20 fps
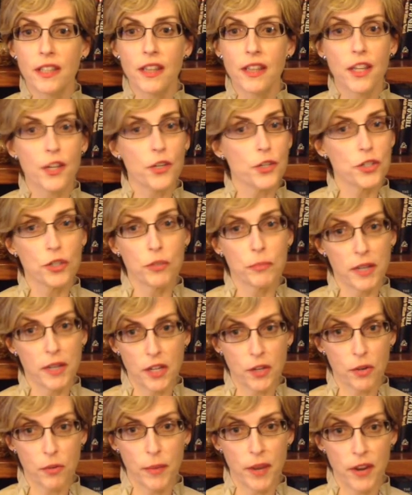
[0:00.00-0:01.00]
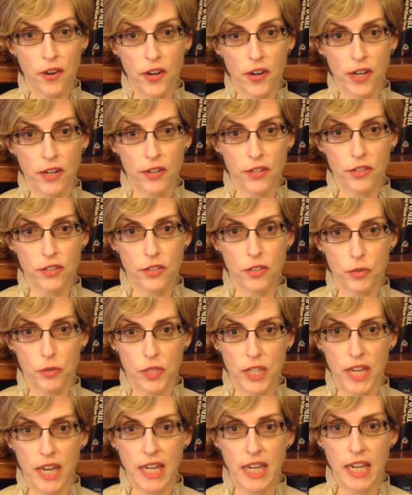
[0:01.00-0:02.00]
There should be no barriers to
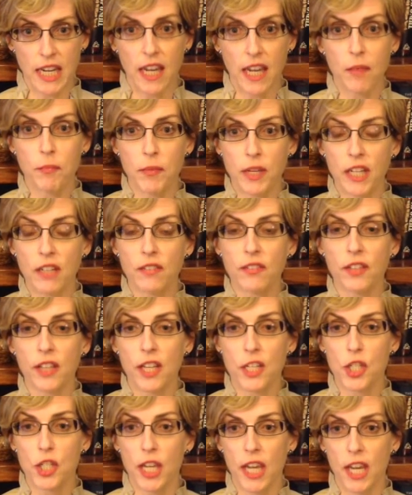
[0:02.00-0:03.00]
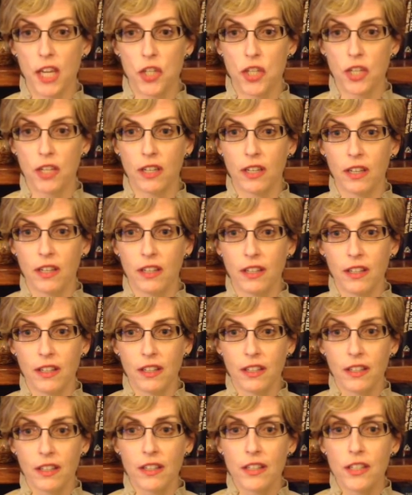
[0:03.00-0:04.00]
attaining a meaningful education.
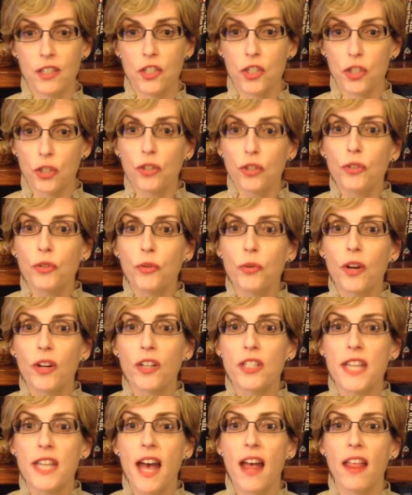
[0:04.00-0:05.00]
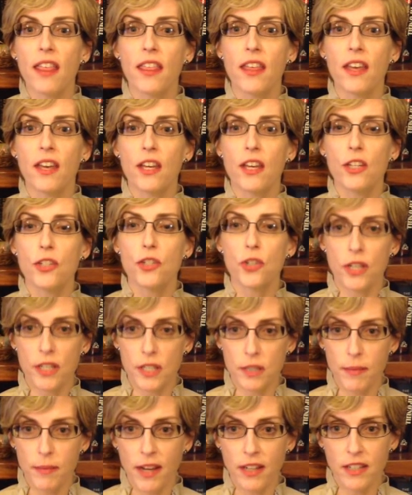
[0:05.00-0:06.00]
Children who are deaf should
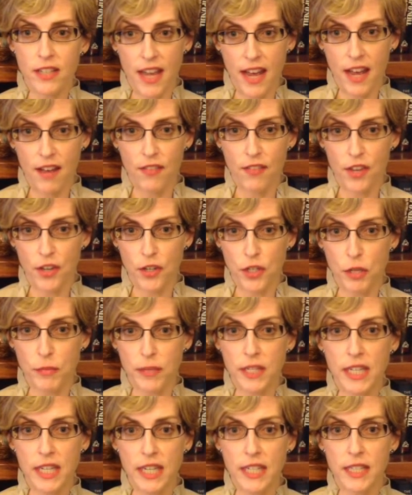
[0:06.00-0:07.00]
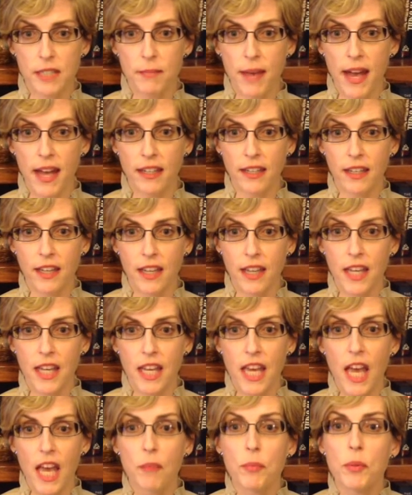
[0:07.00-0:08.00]
expect to have their human needs met
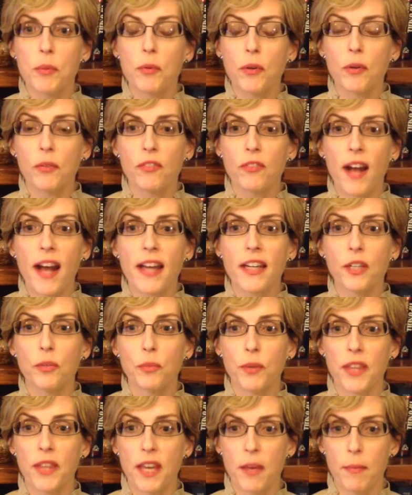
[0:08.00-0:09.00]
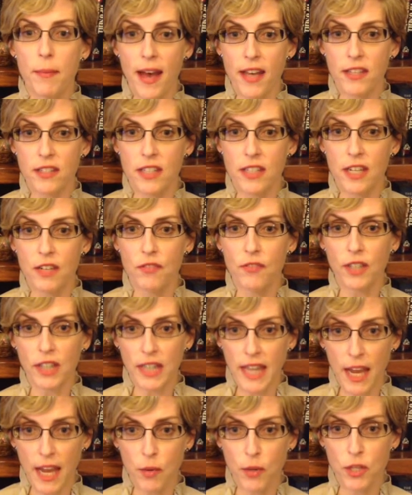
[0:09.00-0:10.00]
and be provided with the capacity for
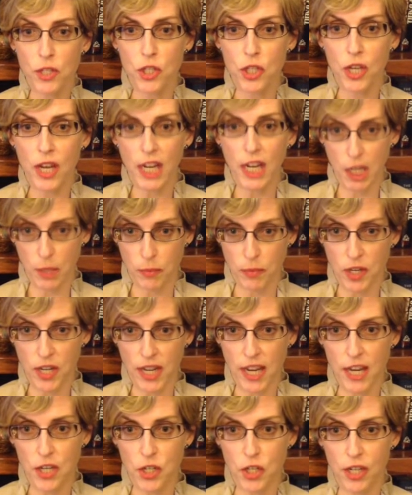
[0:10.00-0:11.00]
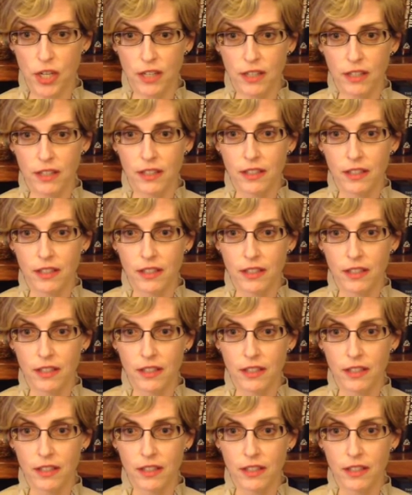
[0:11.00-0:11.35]
language and communication.